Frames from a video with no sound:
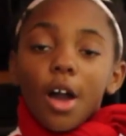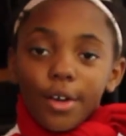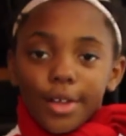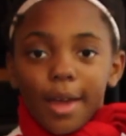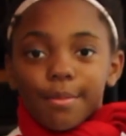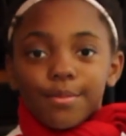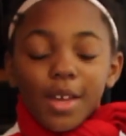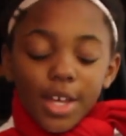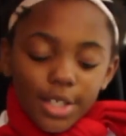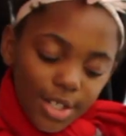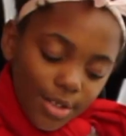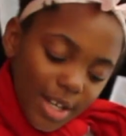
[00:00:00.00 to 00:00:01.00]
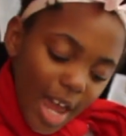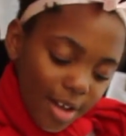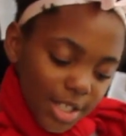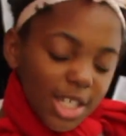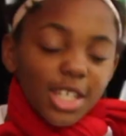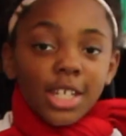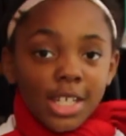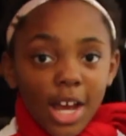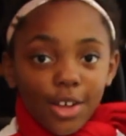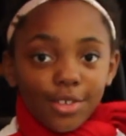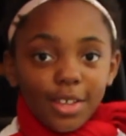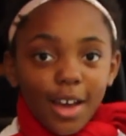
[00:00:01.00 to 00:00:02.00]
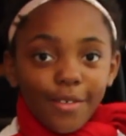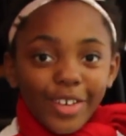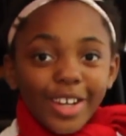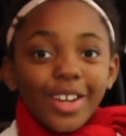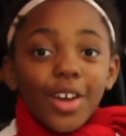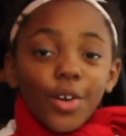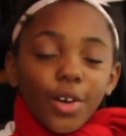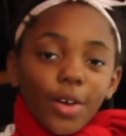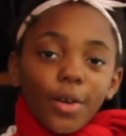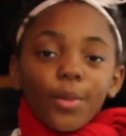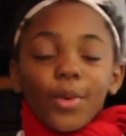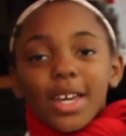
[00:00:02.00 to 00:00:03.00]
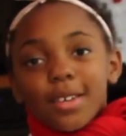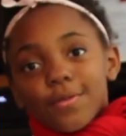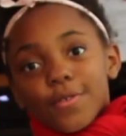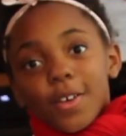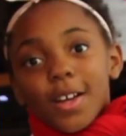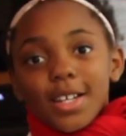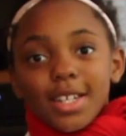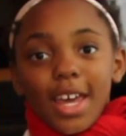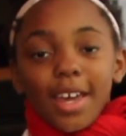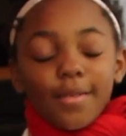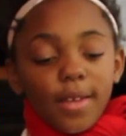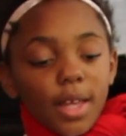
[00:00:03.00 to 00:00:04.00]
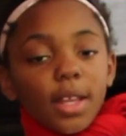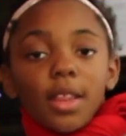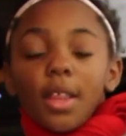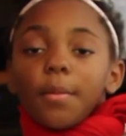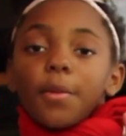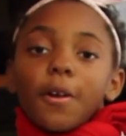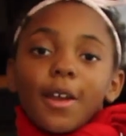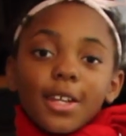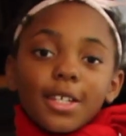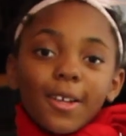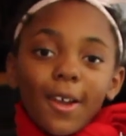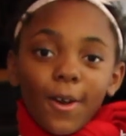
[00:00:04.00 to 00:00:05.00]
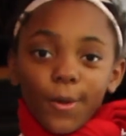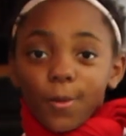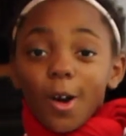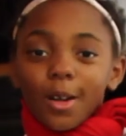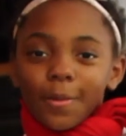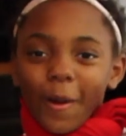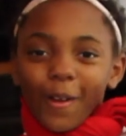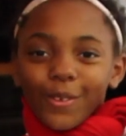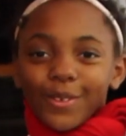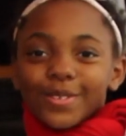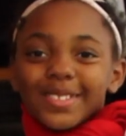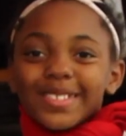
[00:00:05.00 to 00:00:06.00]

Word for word: Okay, so now since it's out of the oven, wait for a day and then pour it into your own water bottle.